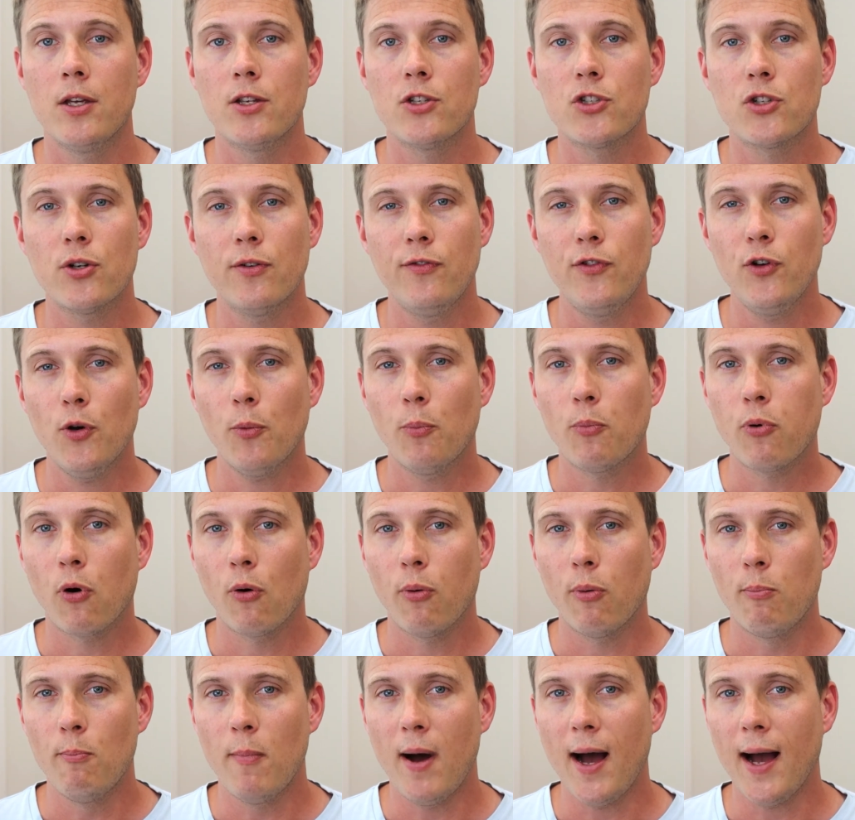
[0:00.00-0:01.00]
So if your
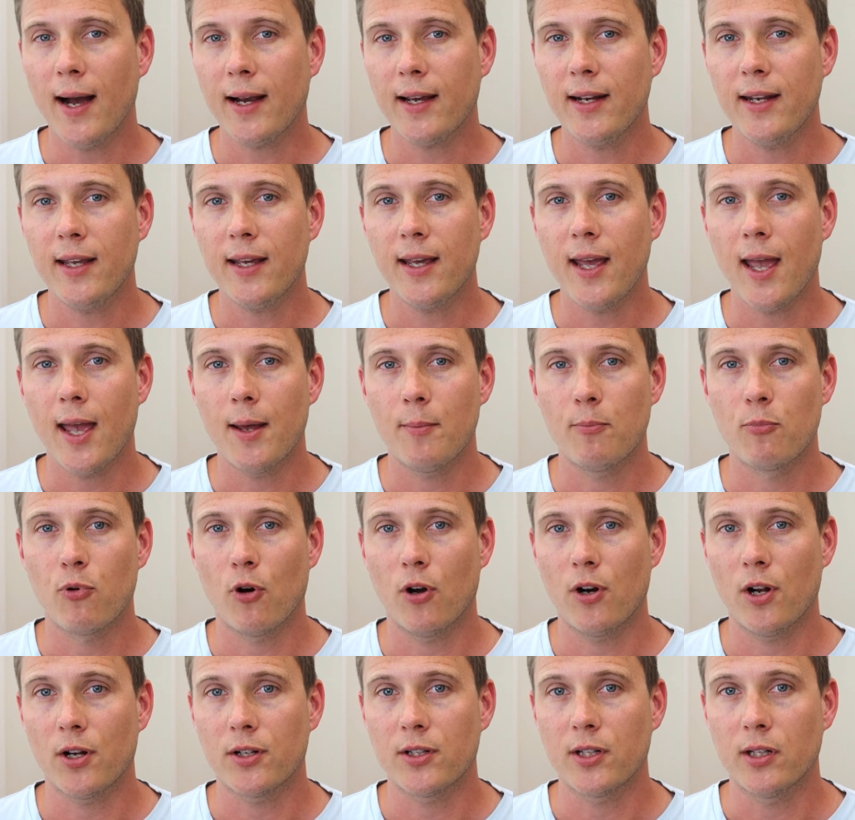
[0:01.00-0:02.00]
marketing and
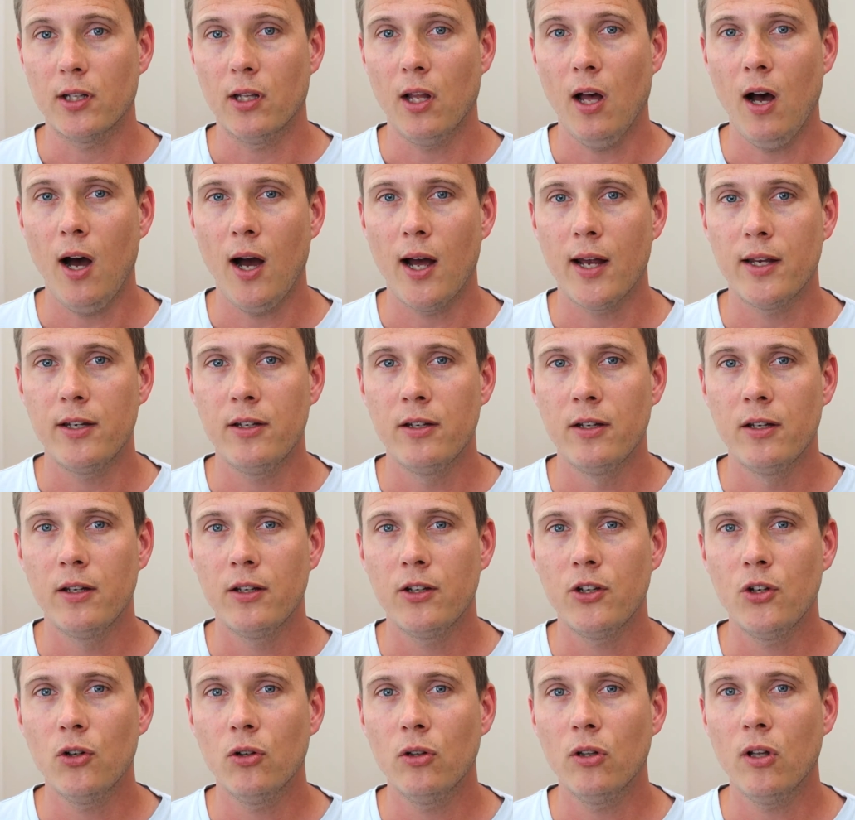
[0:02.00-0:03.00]
product align,
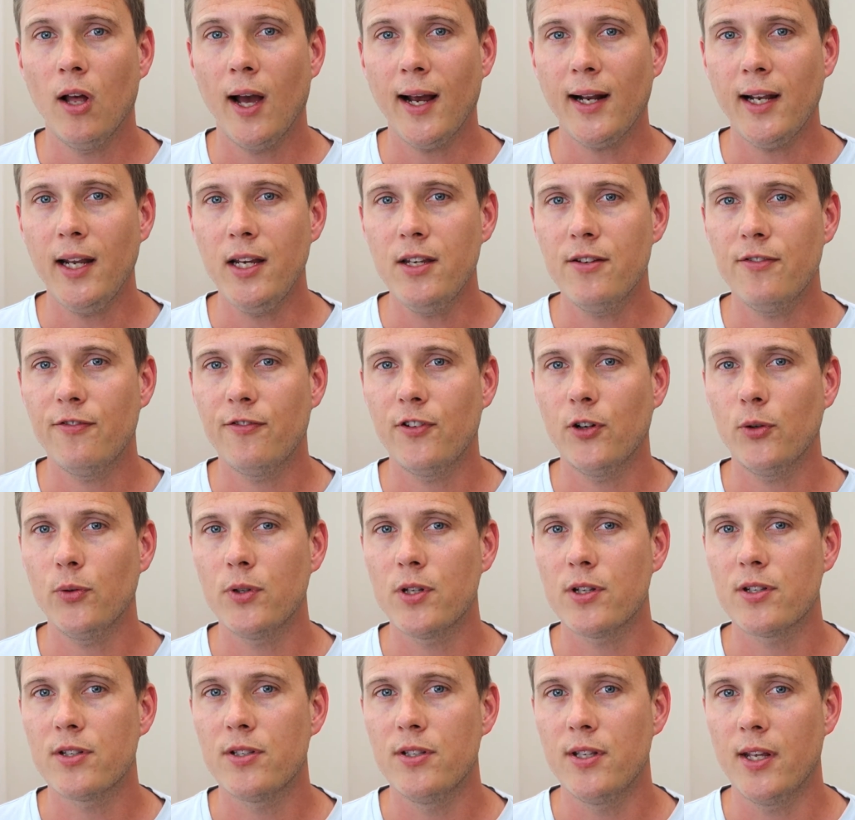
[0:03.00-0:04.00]
you're likely to
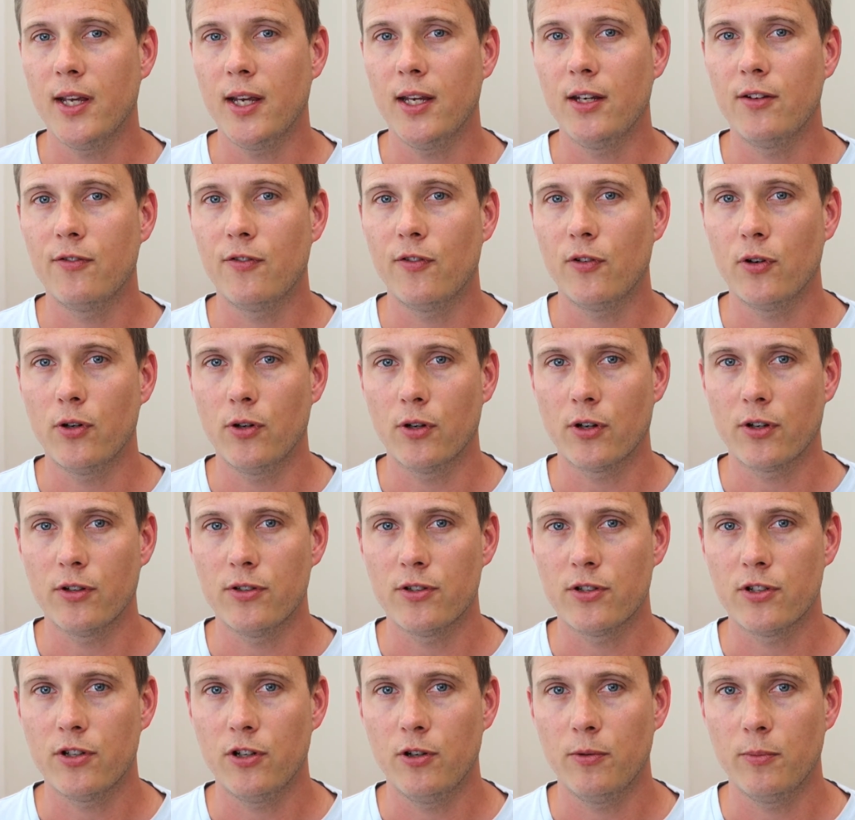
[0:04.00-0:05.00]
fill this need for your
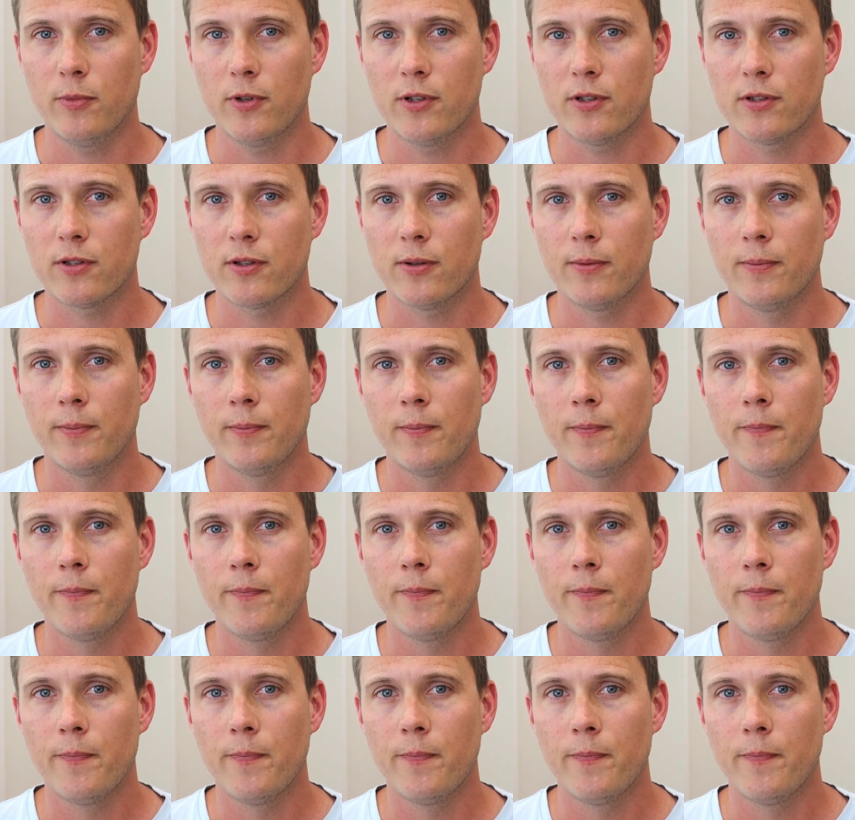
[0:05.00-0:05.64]
consumers.